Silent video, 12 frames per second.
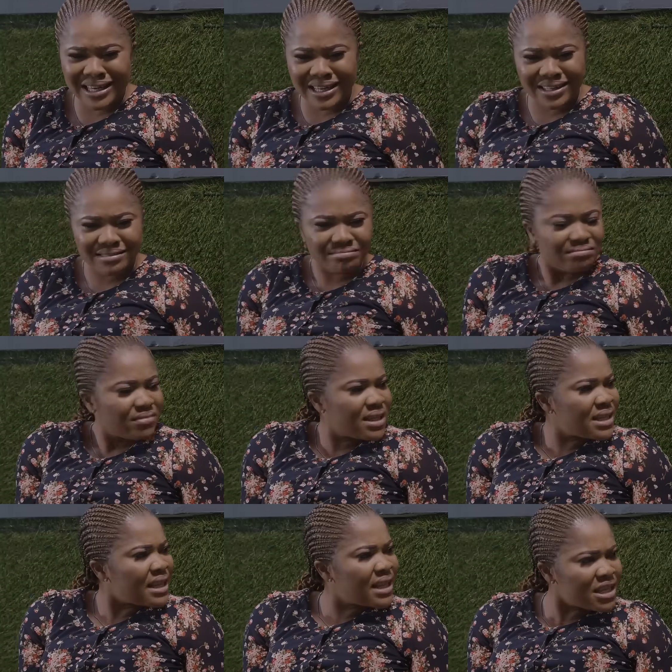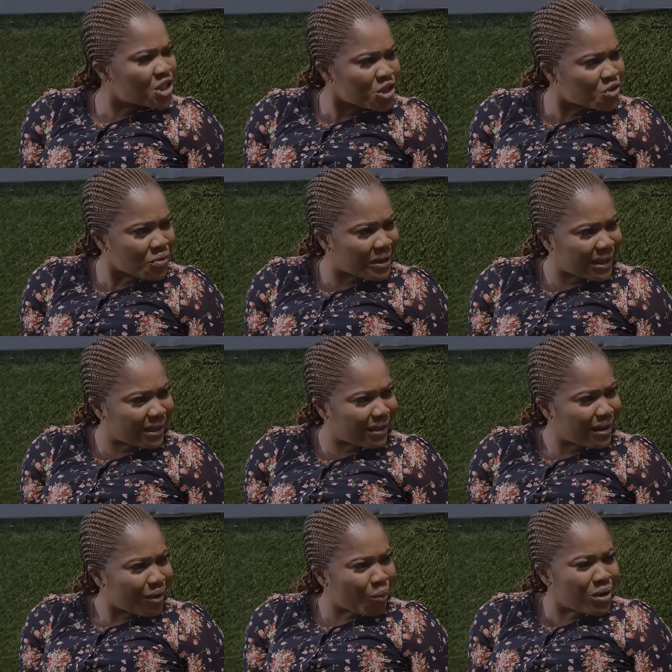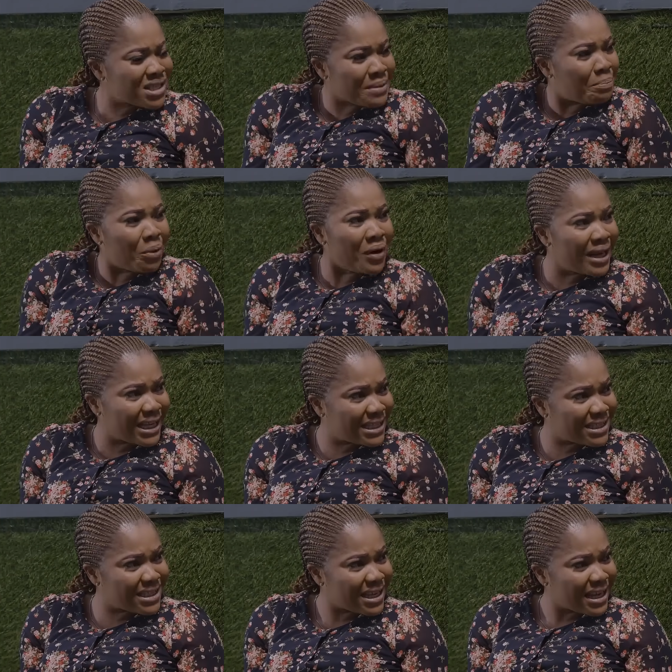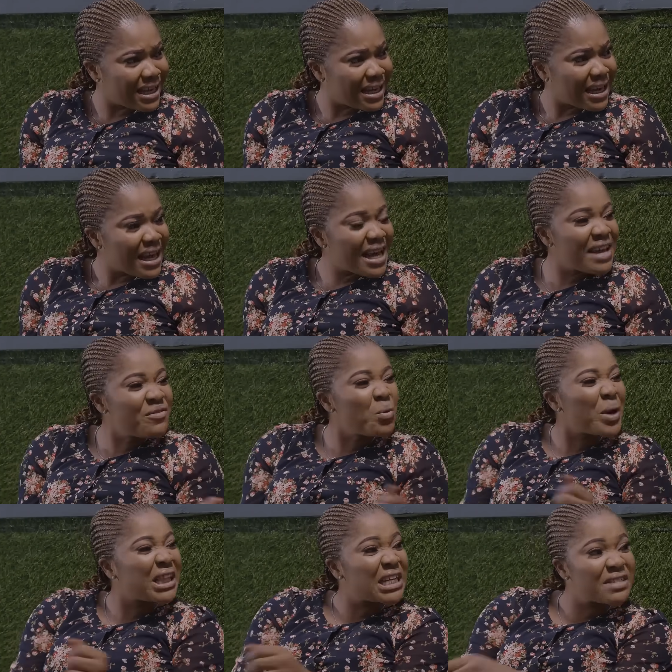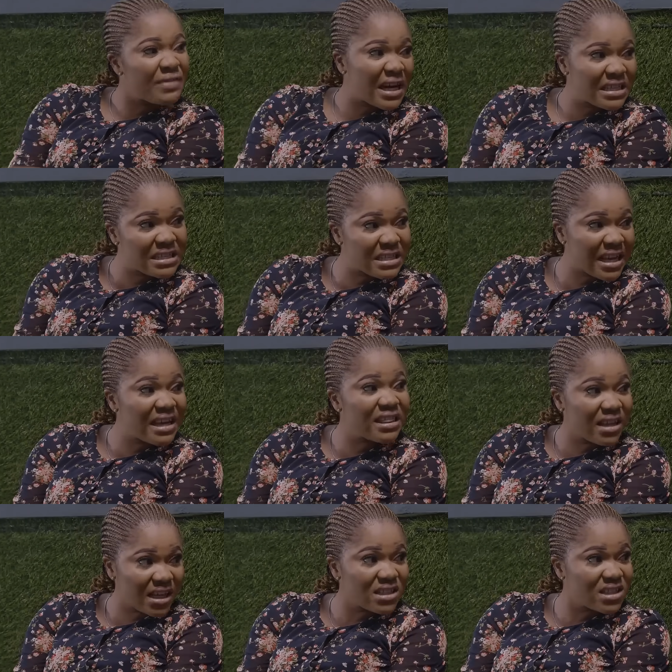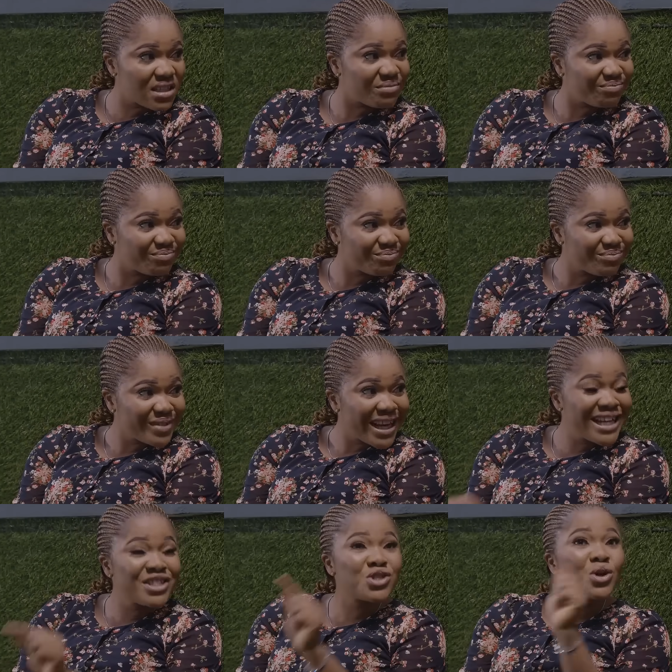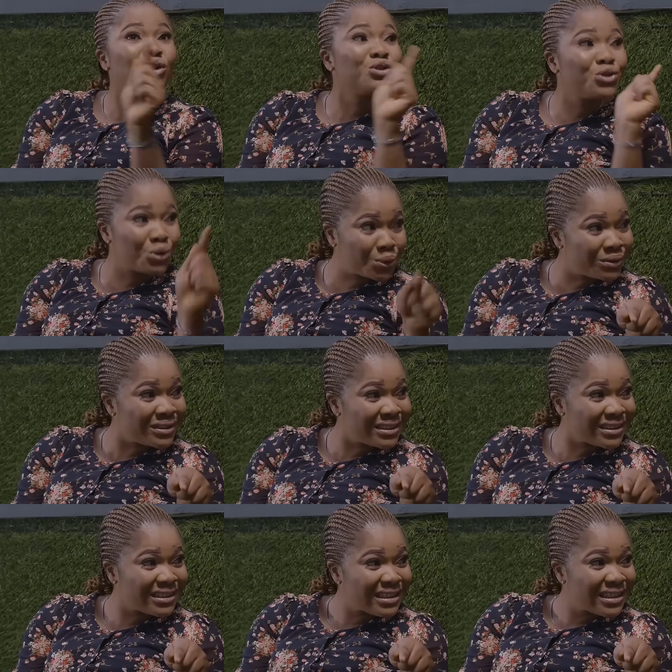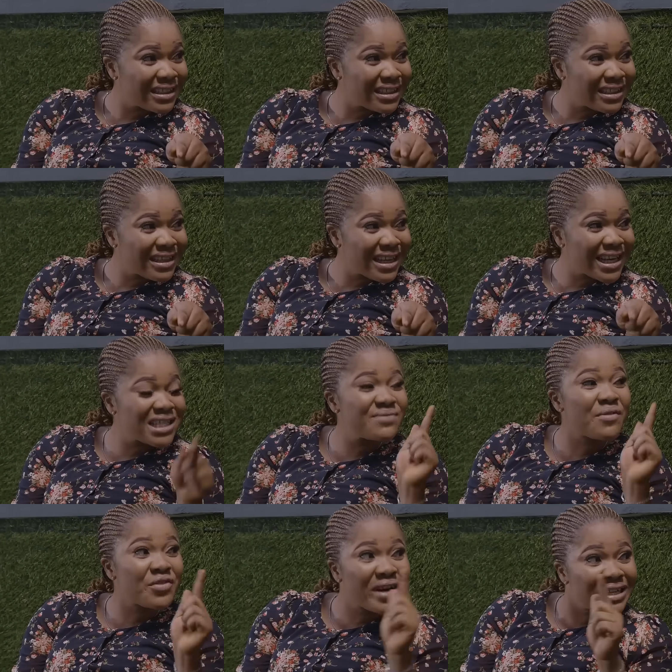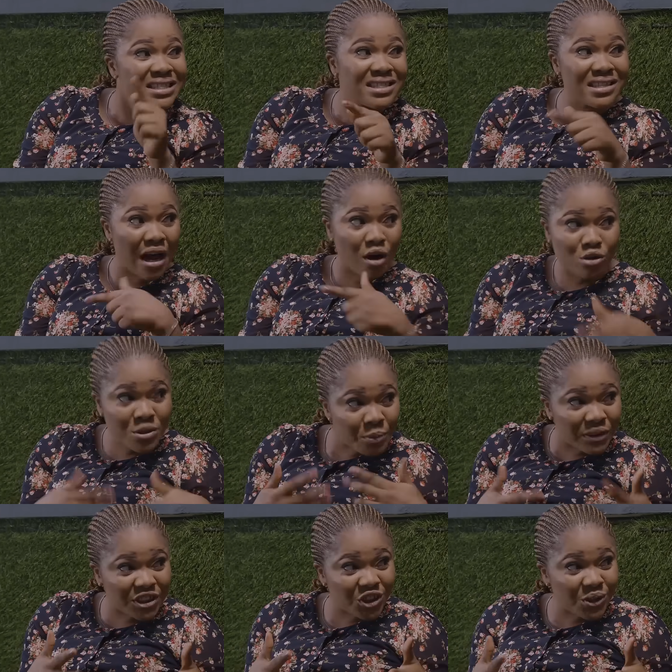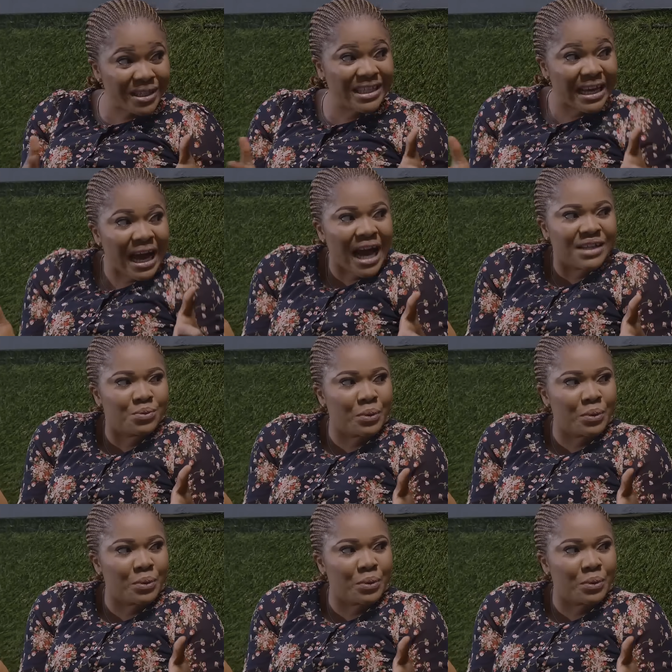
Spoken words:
again, is that necessary? What's the point? He even went as far as saying that he taught June his favorite style's position in a hard